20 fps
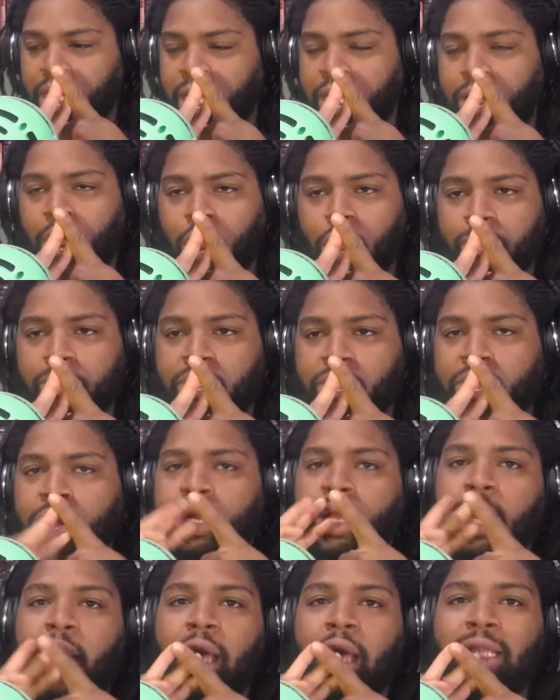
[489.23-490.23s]
armor,
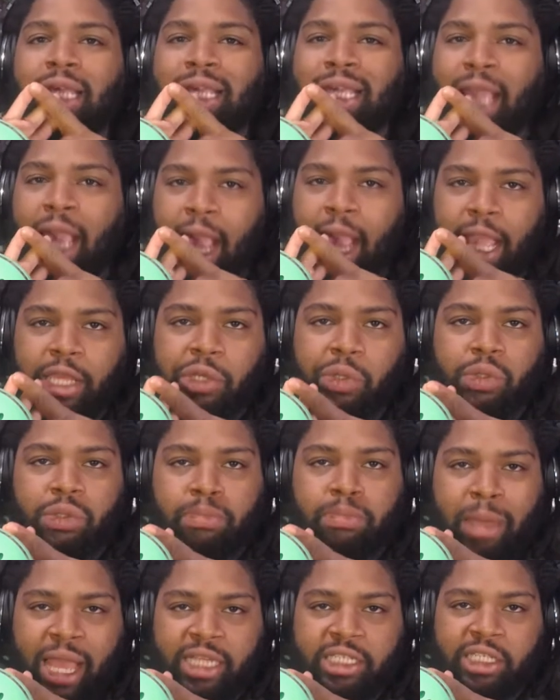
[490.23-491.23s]
and they can't use
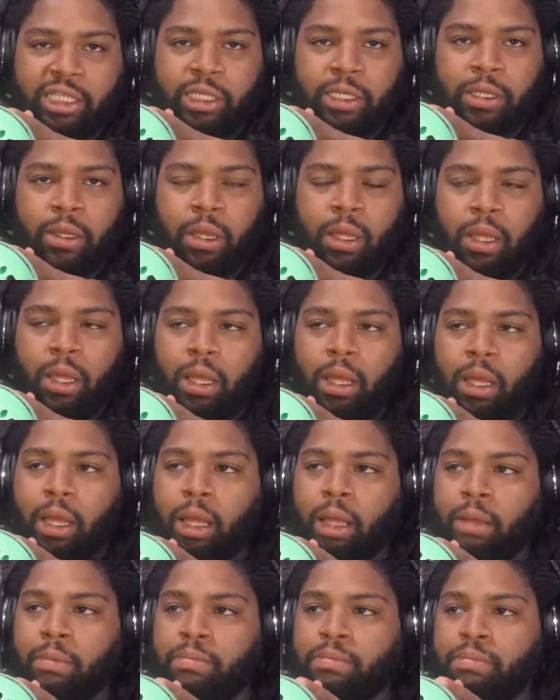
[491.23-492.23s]
magic.
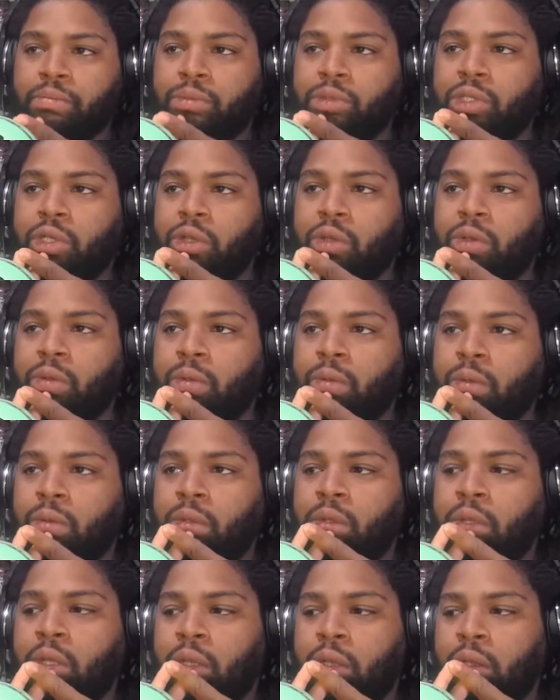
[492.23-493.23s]
So
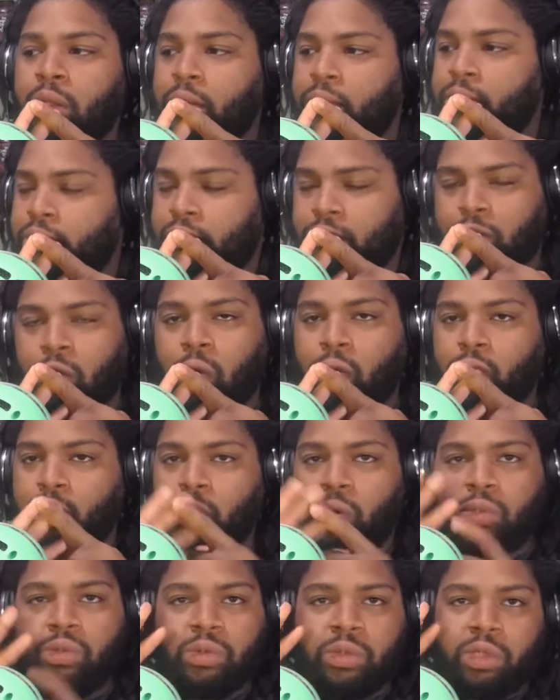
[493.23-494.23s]

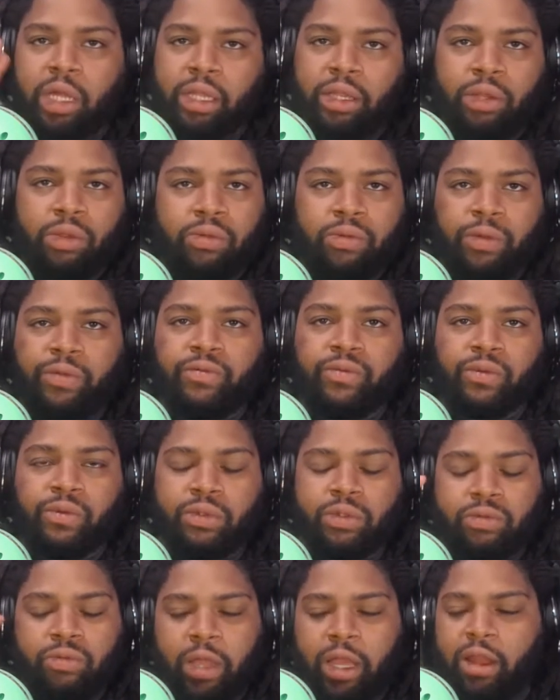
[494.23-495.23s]
those were like the 3
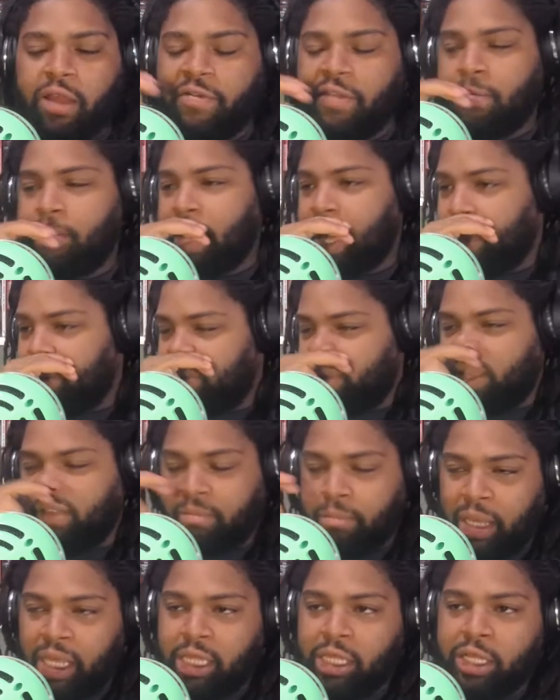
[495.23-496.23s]
rules right off the bat when they
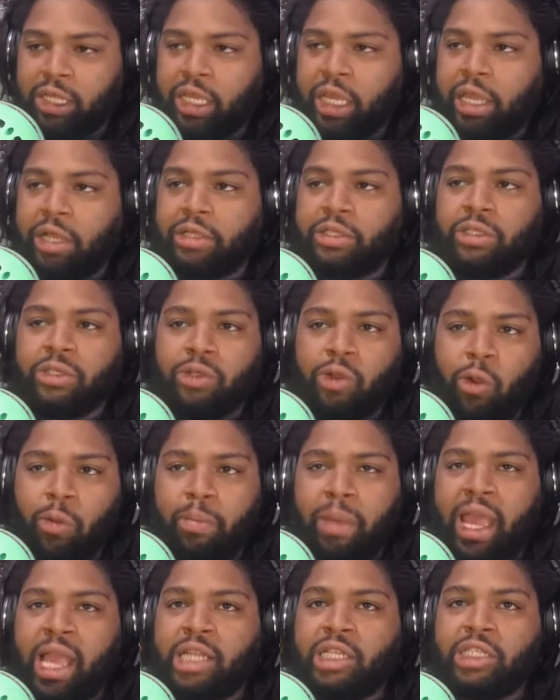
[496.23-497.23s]
made their character: no
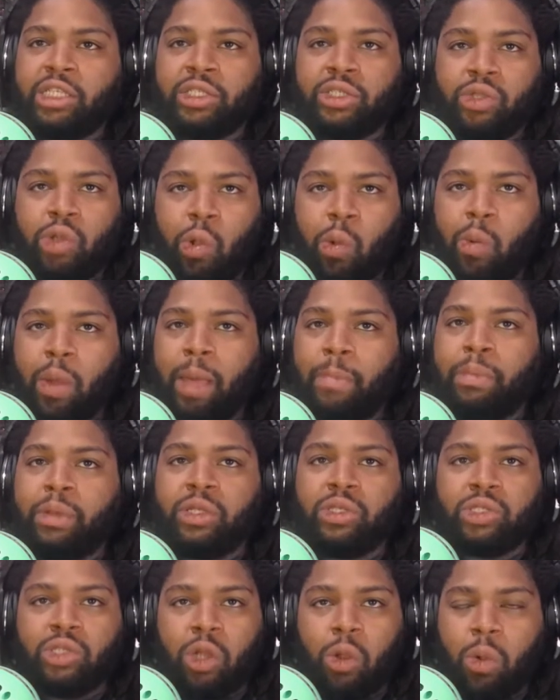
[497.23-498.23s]
magic, no
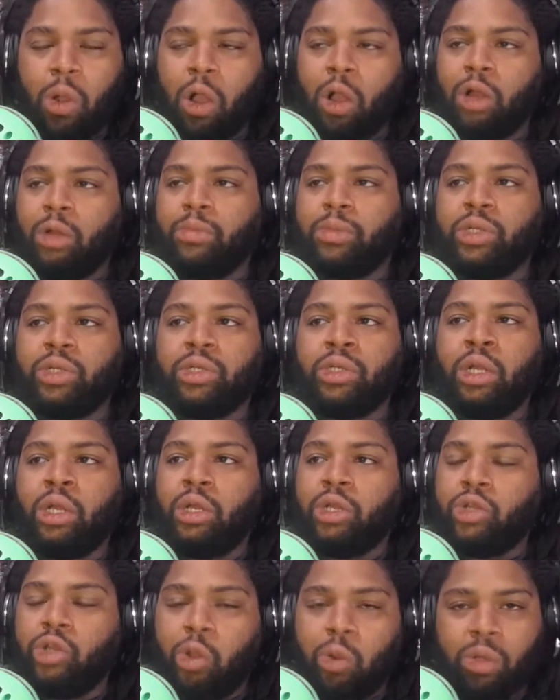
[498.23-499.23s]
weapons, no armor,
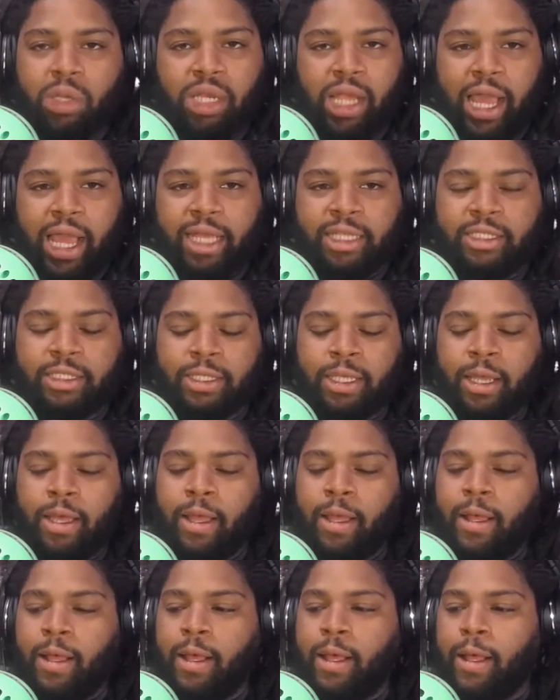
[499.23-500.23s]
no class.
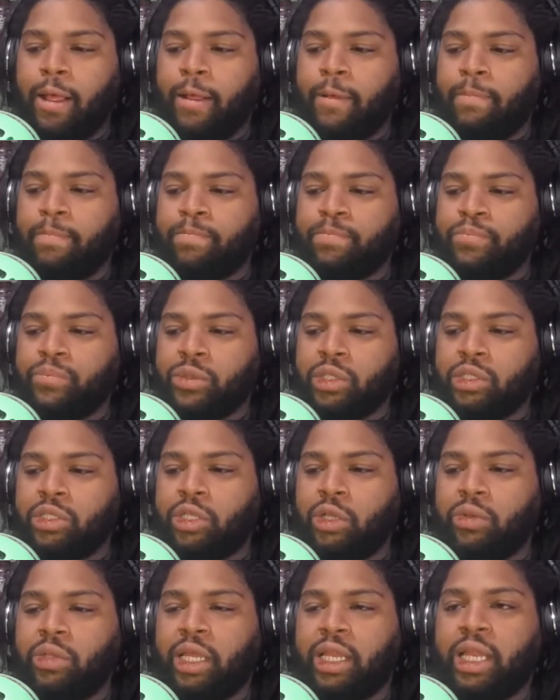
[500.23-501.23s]

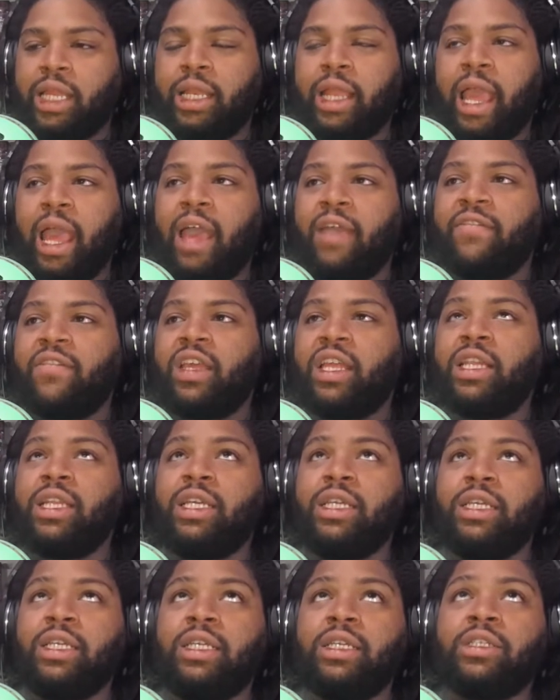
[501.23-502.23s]
So they didn't have
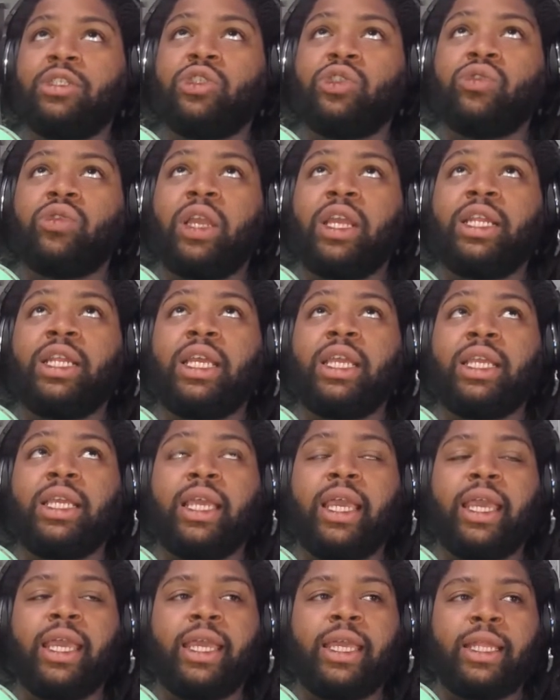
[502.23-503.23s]
any
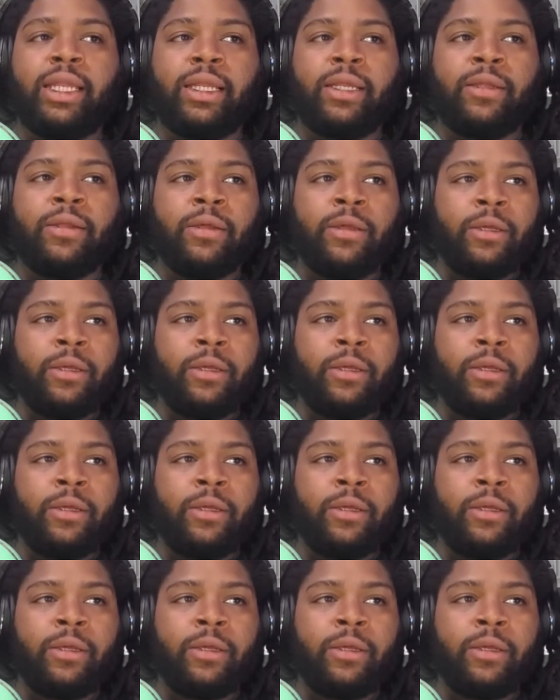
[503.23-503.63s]
training in